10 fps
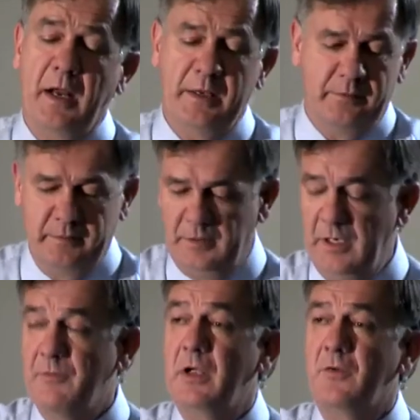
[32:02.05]
right and you
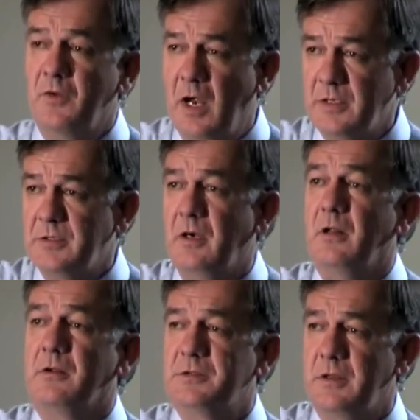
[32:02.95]
never get a frost and
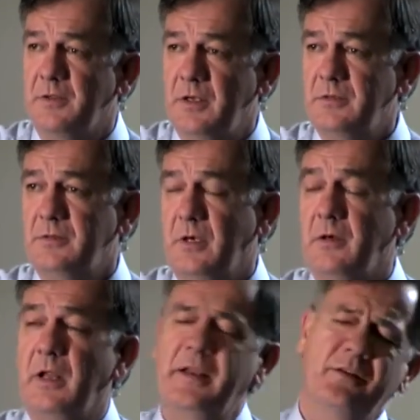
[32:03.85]
all those other things, you
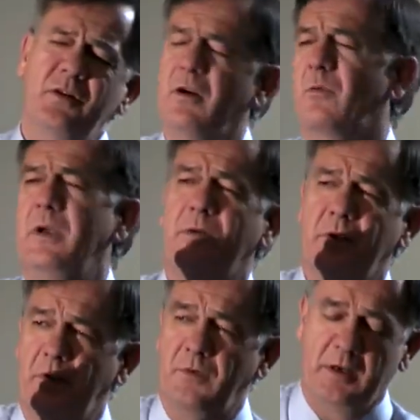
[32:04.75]
know, like New York, we never
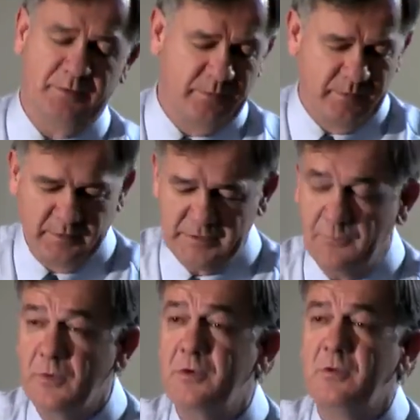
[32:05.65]
get frost
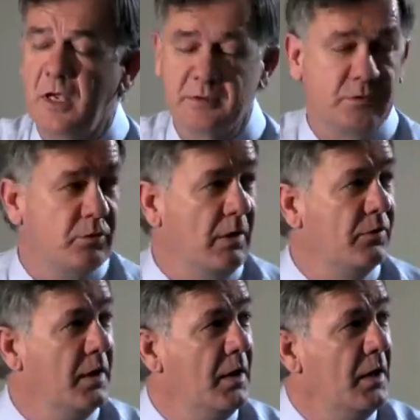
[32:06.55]
except for 2012.